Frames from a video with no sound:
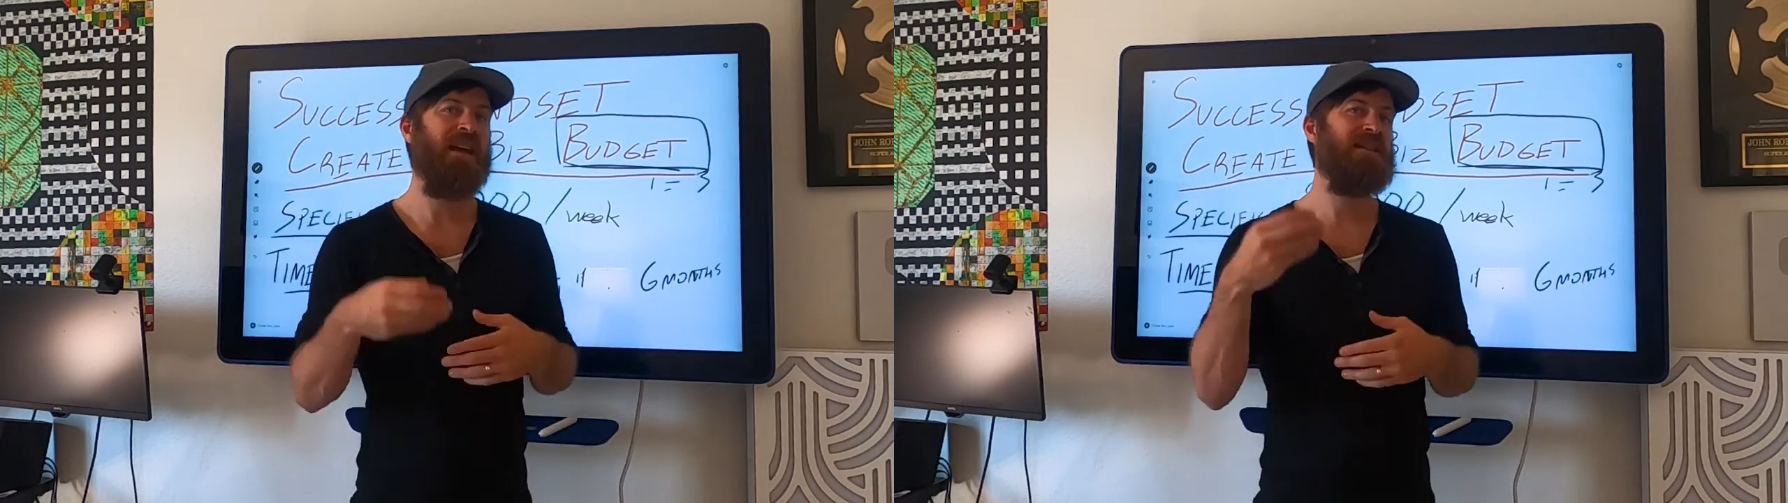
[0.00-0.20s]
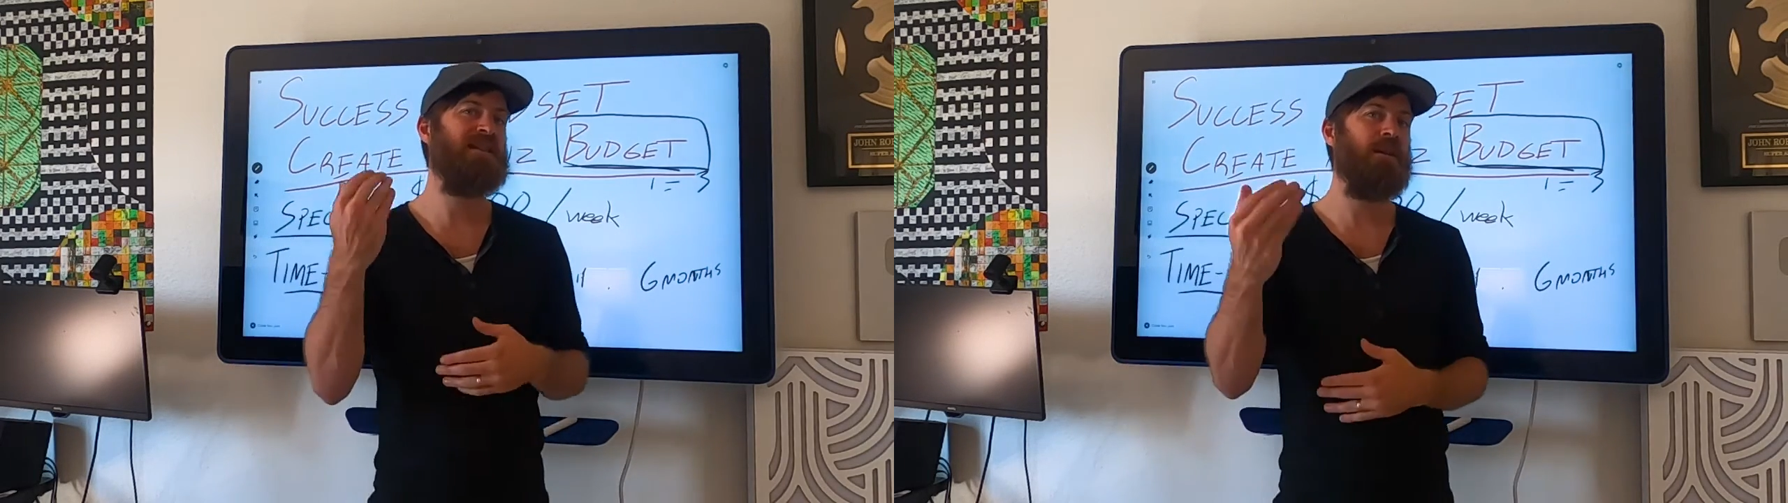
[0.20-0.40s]

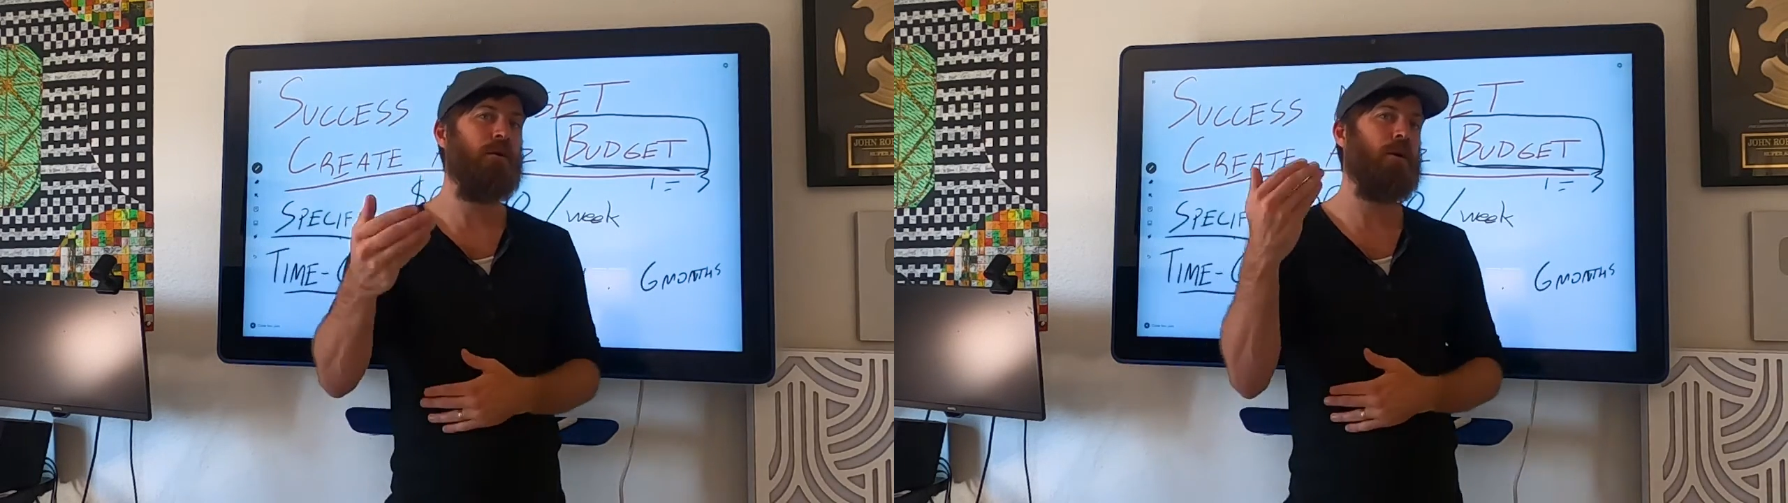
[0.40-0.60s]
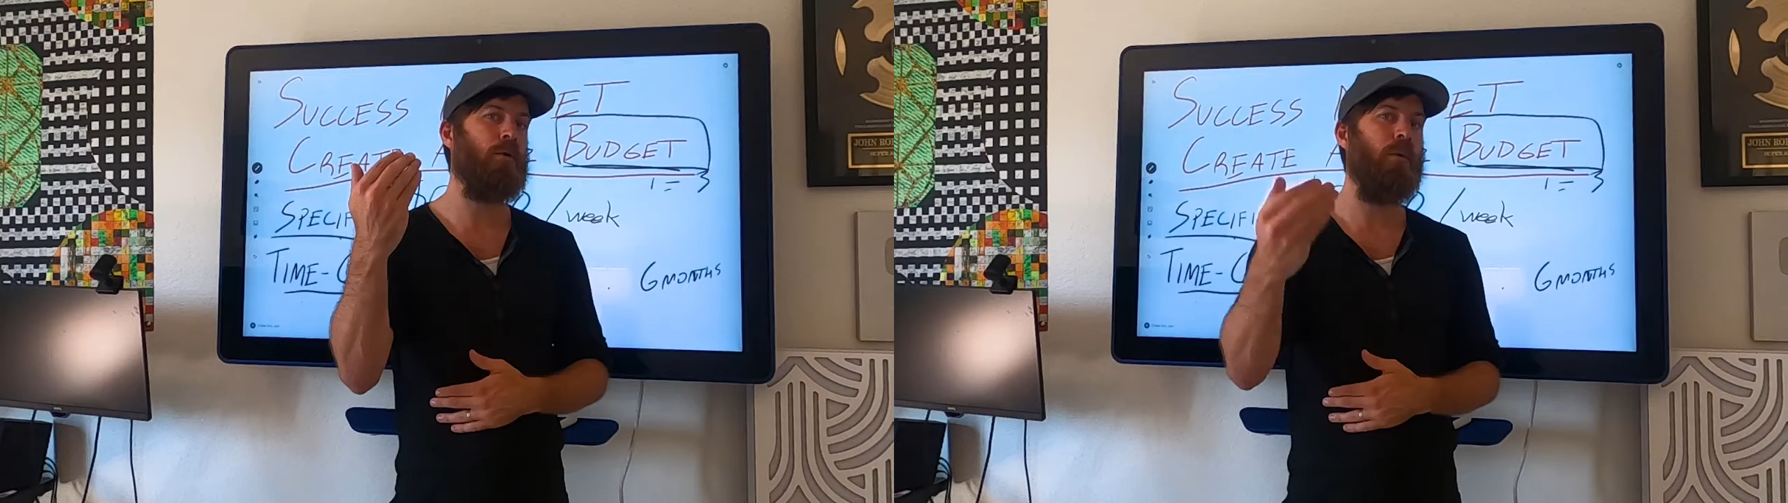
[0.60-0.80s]
it
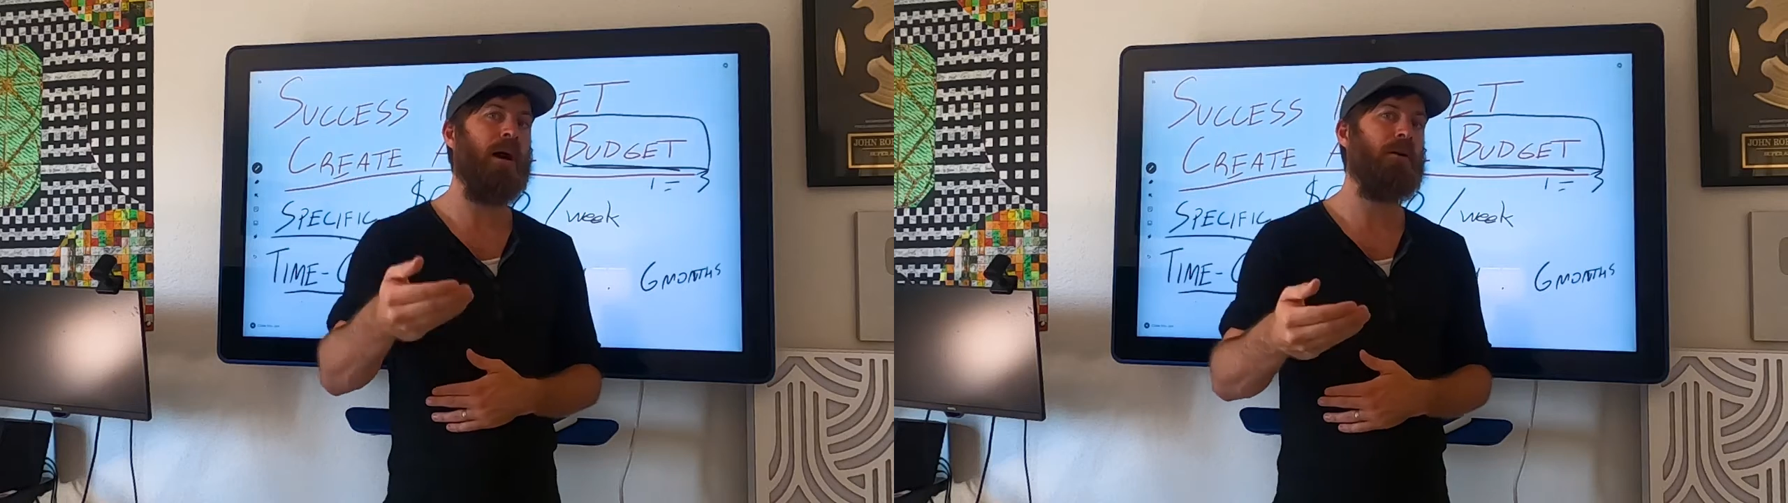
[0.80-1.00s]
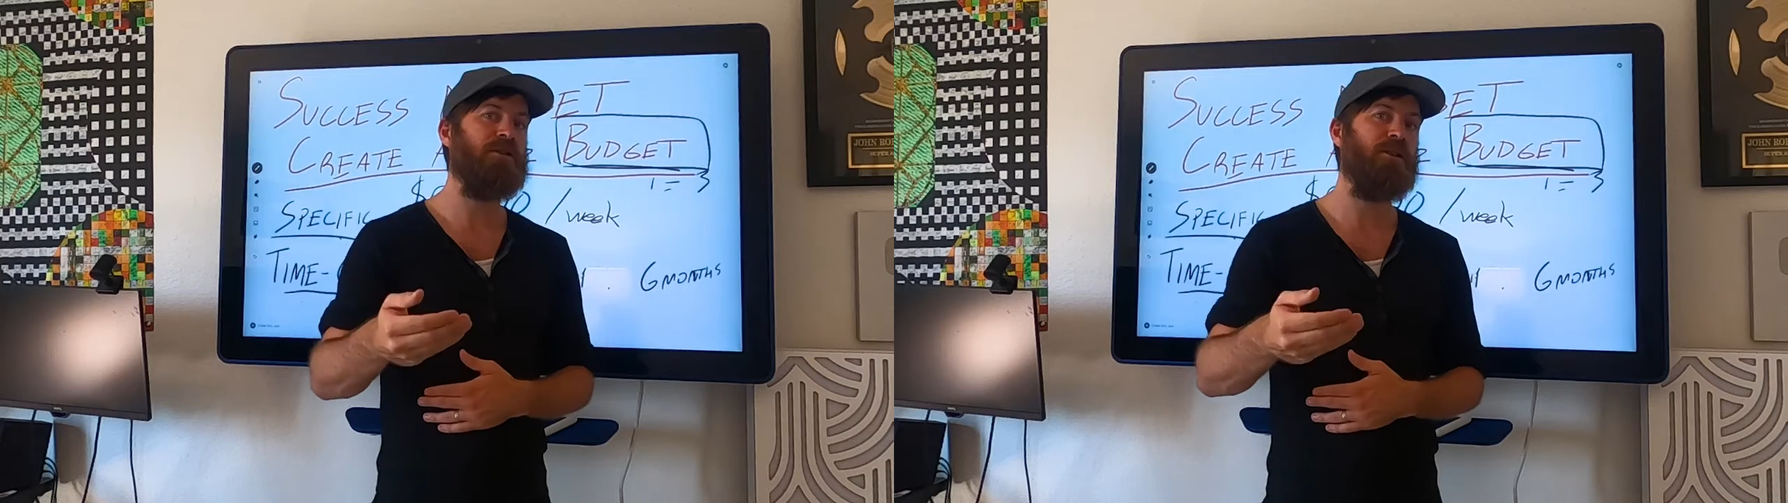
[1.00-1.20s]
still
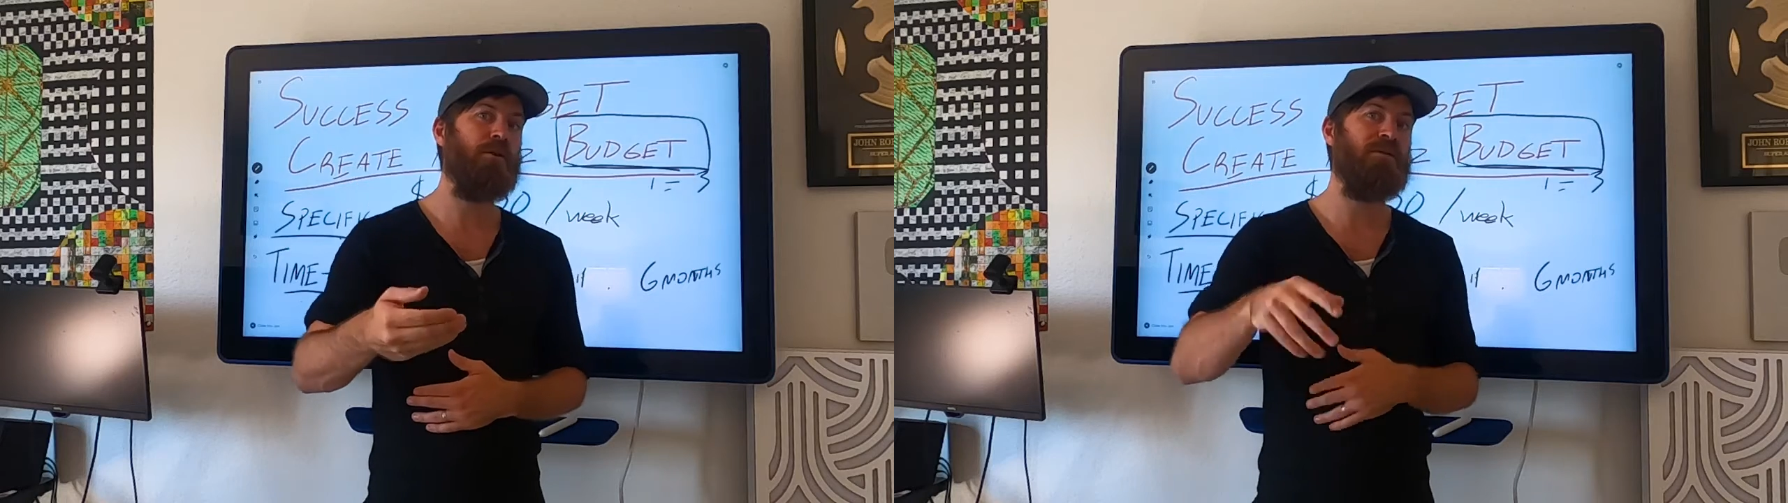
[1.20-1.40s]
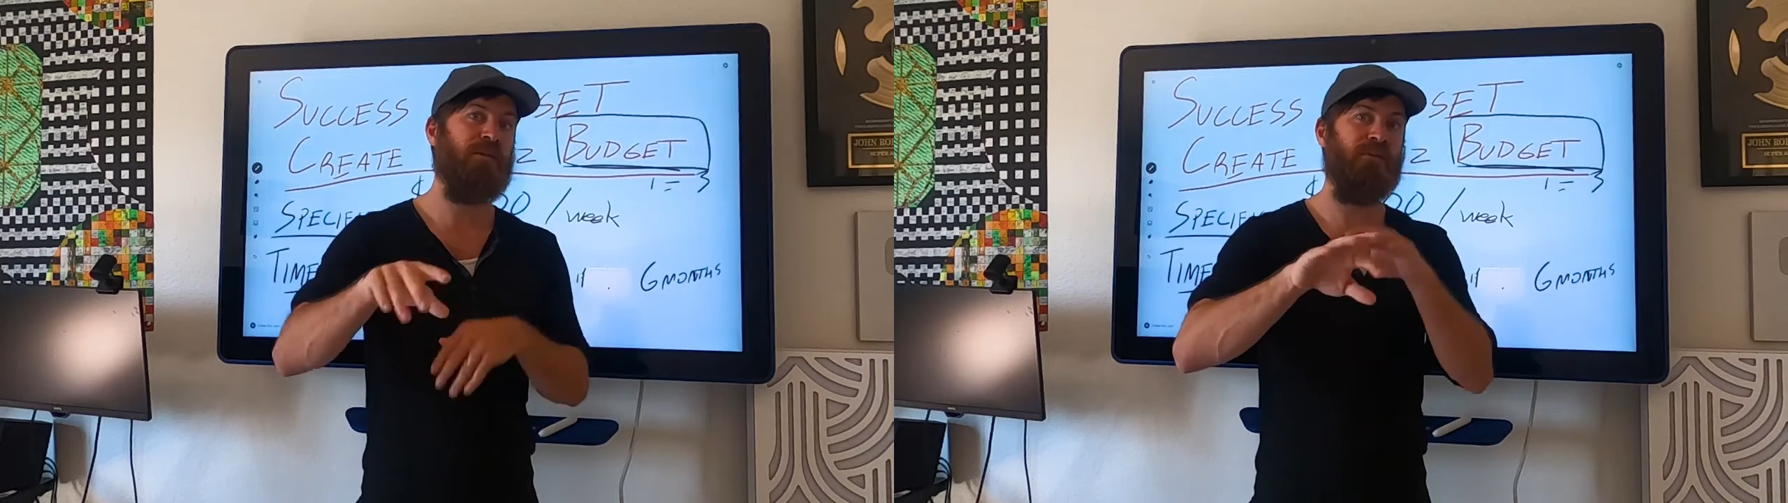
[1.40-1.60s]
requires you to